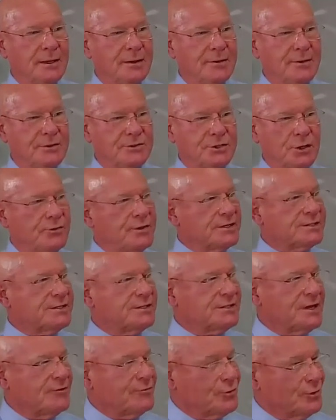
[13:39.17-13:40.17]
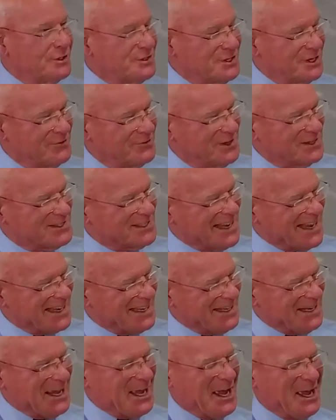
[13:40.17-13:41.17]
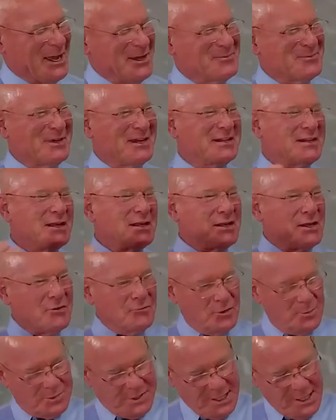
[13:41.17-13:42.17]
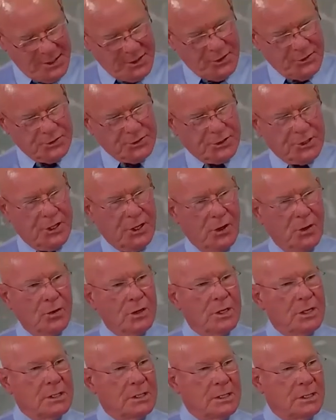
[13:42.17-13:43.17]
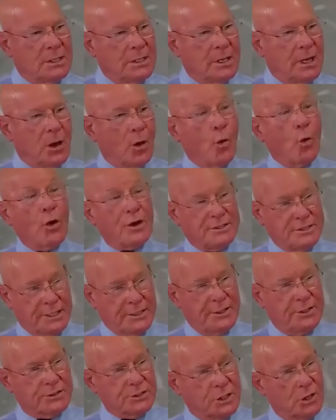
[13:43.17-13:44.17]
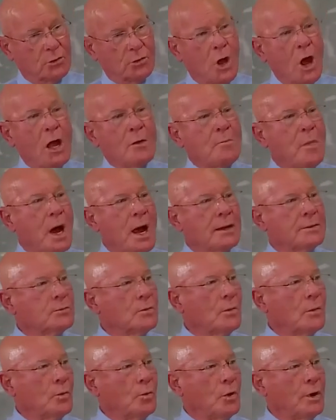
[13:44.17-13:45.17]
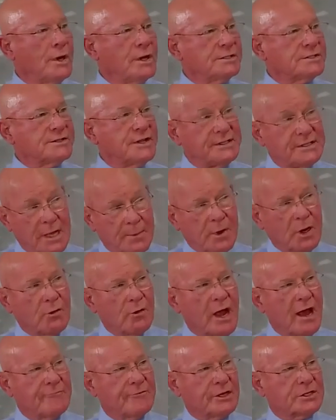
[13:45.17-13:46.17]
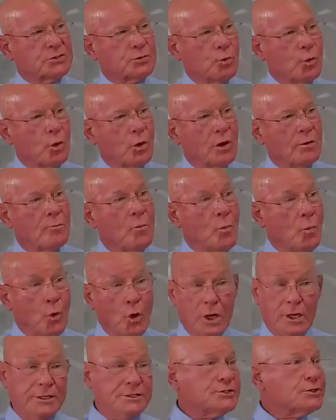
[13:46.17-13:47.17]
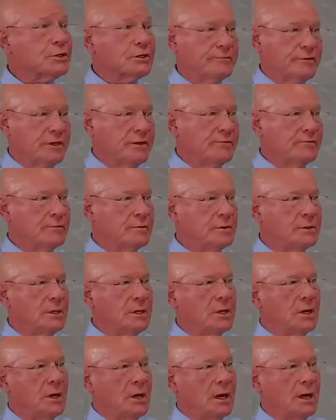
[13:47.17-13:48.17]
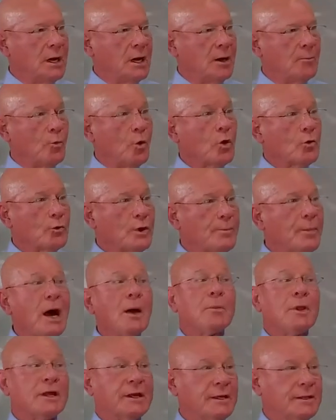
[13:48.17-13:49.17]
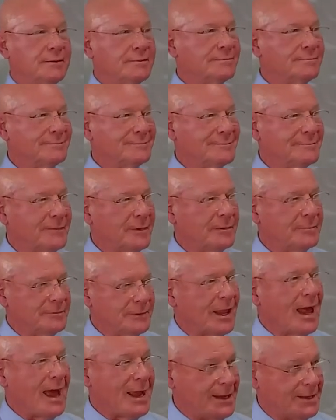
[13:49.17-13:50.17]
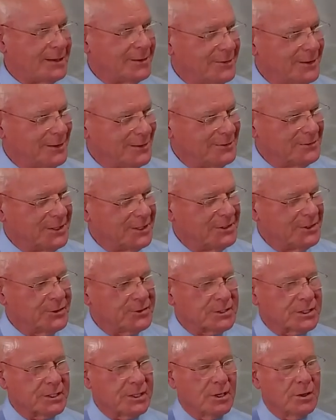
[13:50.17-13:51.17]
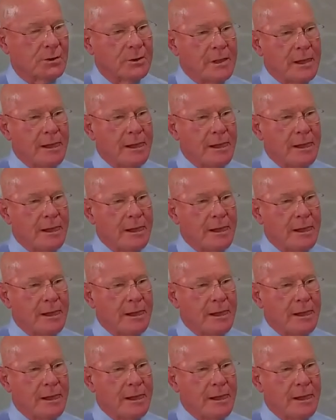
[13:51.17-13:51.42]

so this is, I've received this secondhand, but from 10 years ago, Longmont was, the demographics were more conservative, more Republican-like 10 years ago.